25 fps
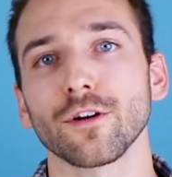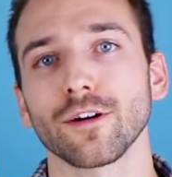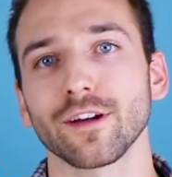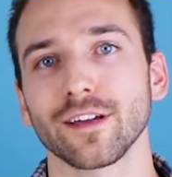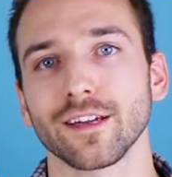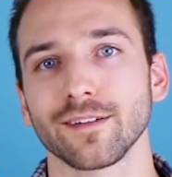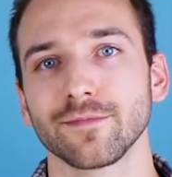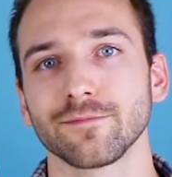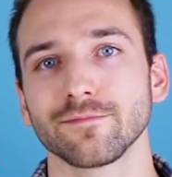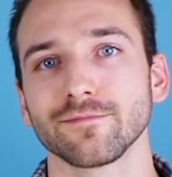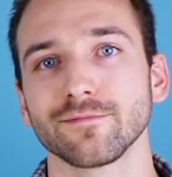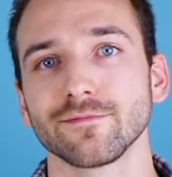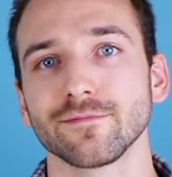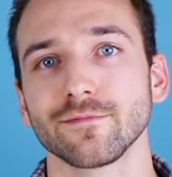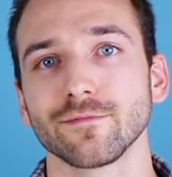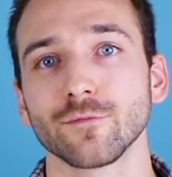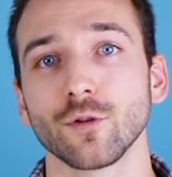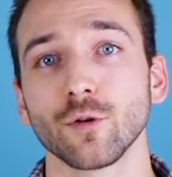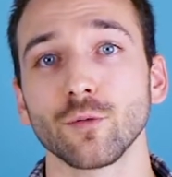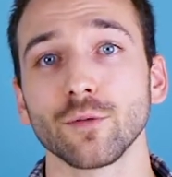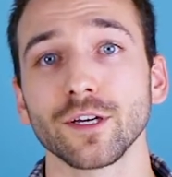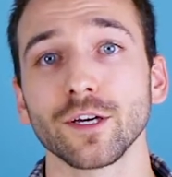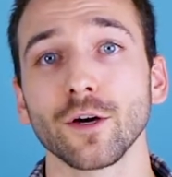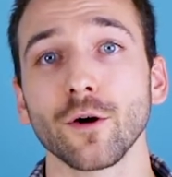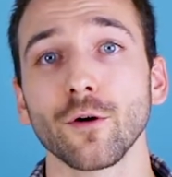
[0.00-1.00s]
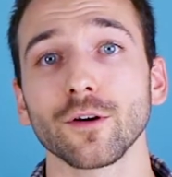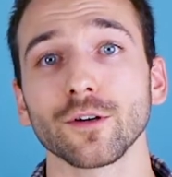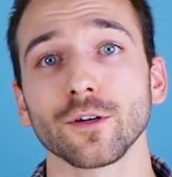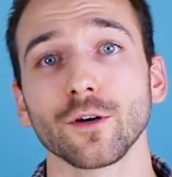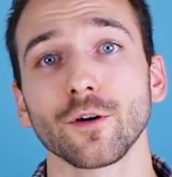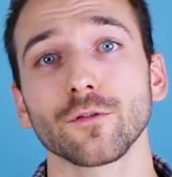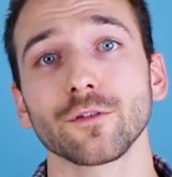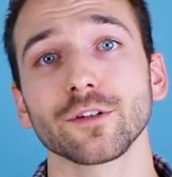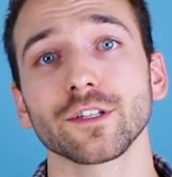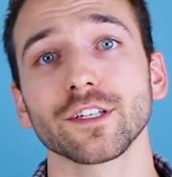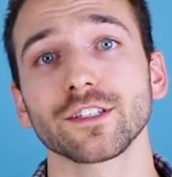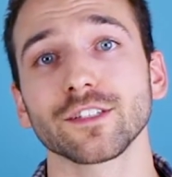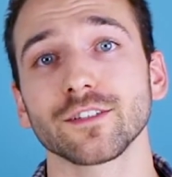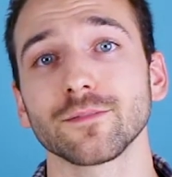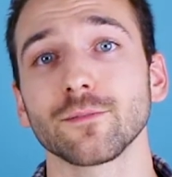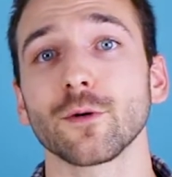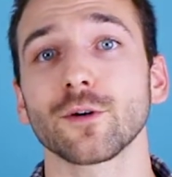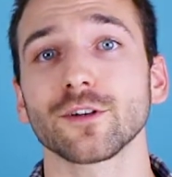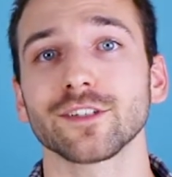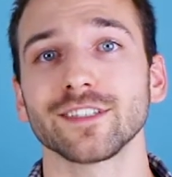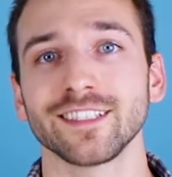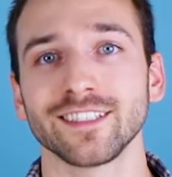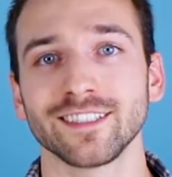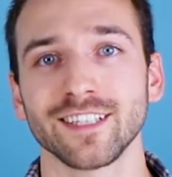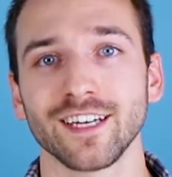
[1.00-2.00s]
worry, we'll be going over this in
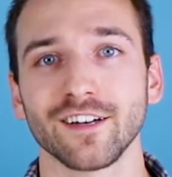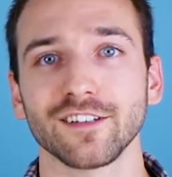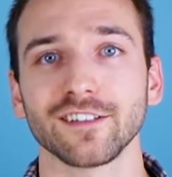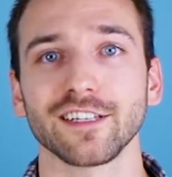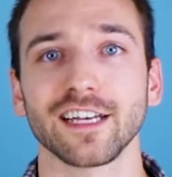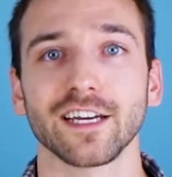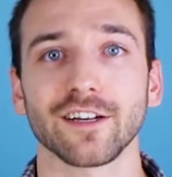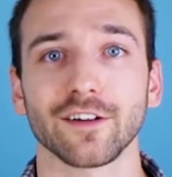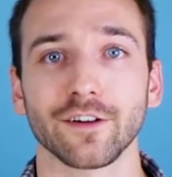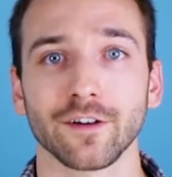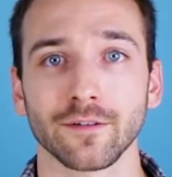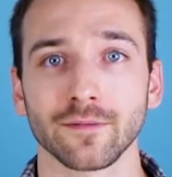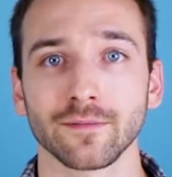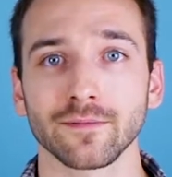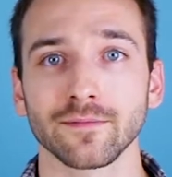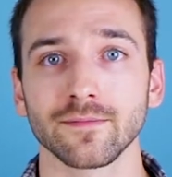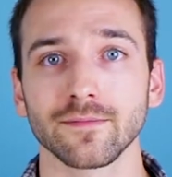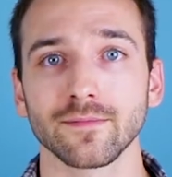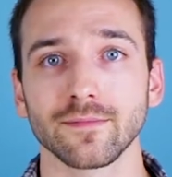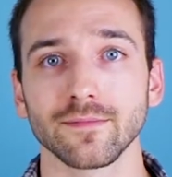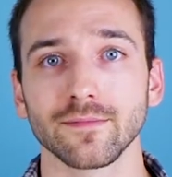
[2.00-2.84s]
more detail later.